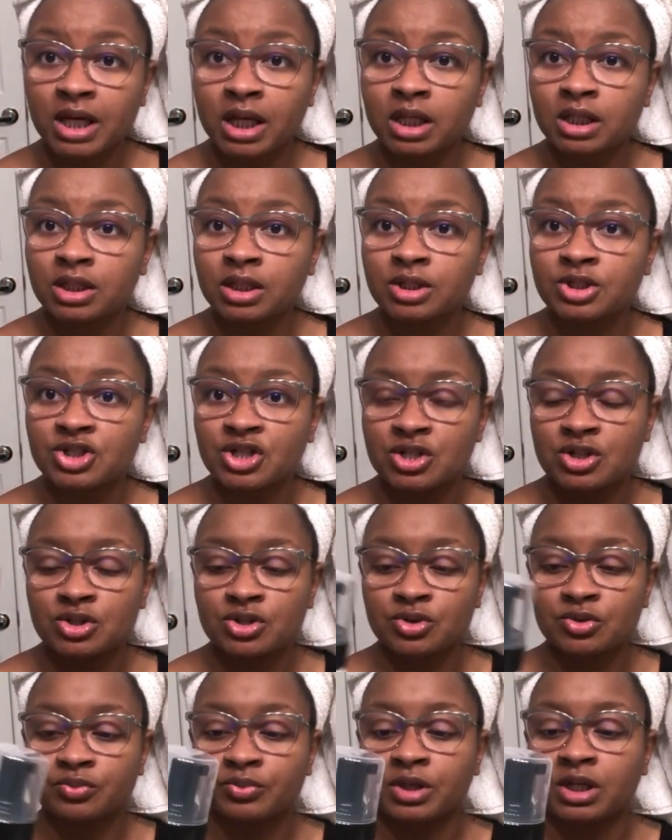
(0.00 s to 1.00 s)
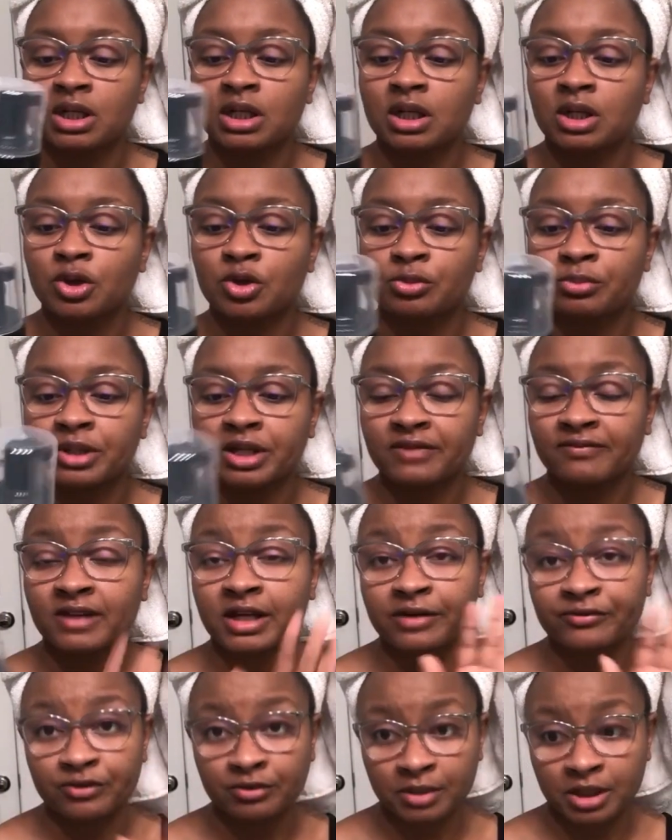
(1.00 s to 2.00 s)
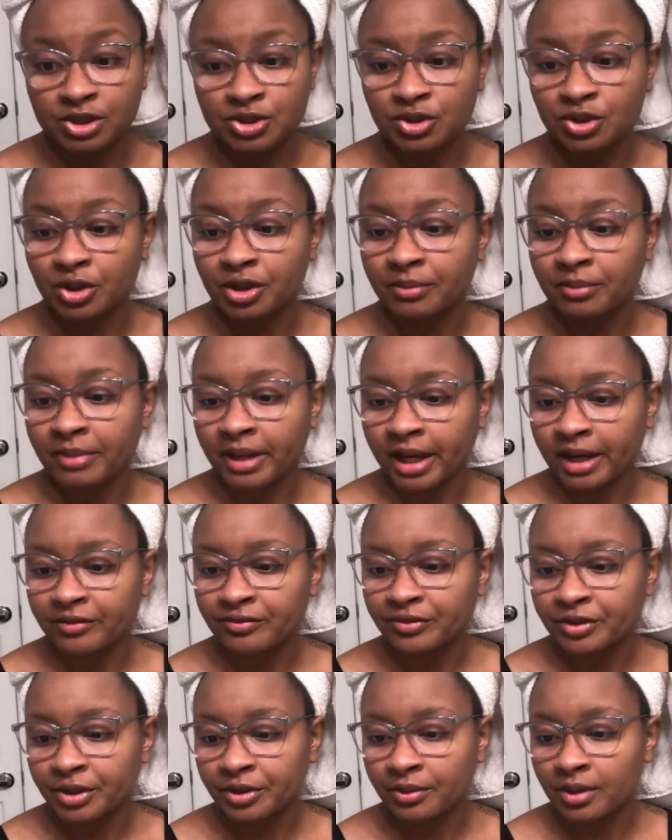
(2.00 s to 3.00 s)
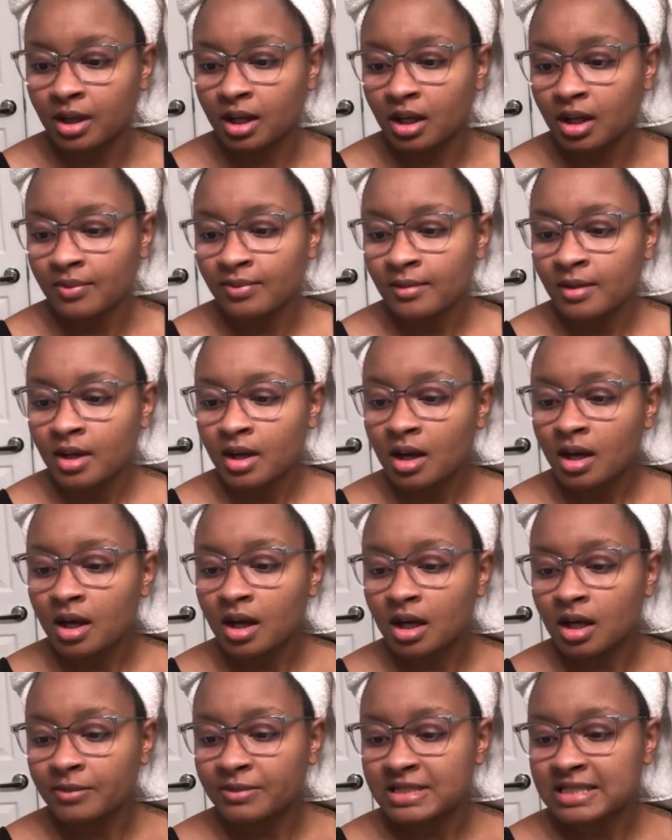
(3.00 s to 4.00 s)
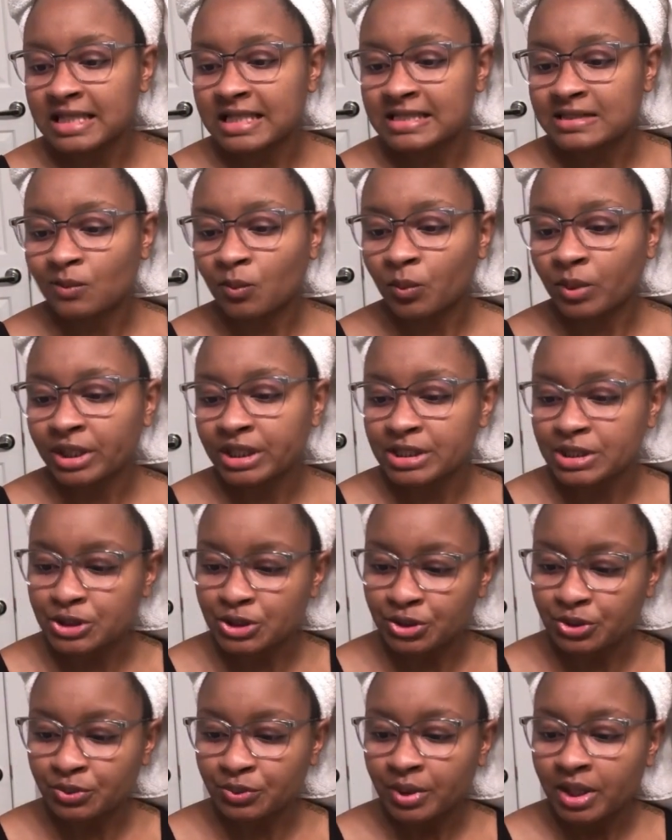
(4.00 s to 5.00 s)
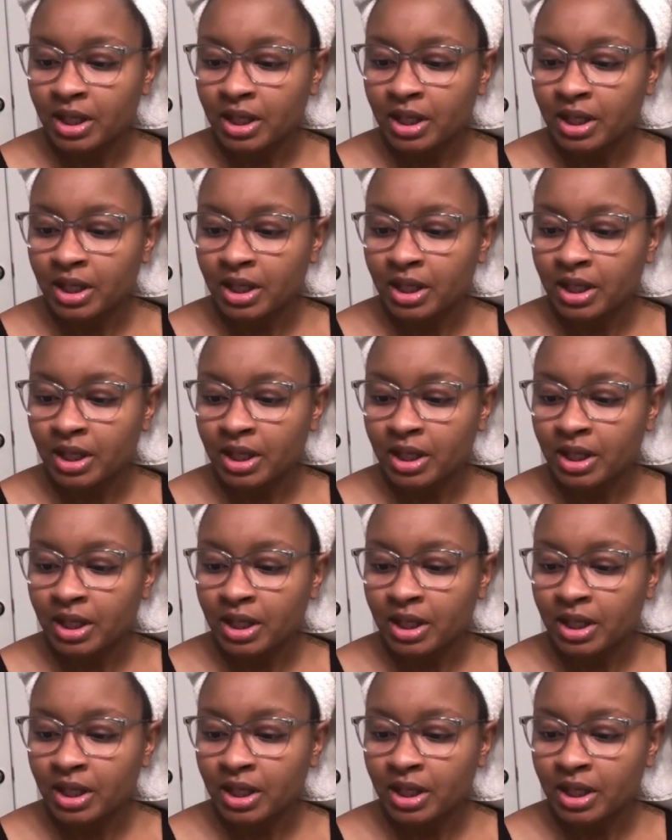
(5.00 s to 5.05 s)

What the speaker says: and just to read a little bit of the information on the back for you all, it says, what is Doux?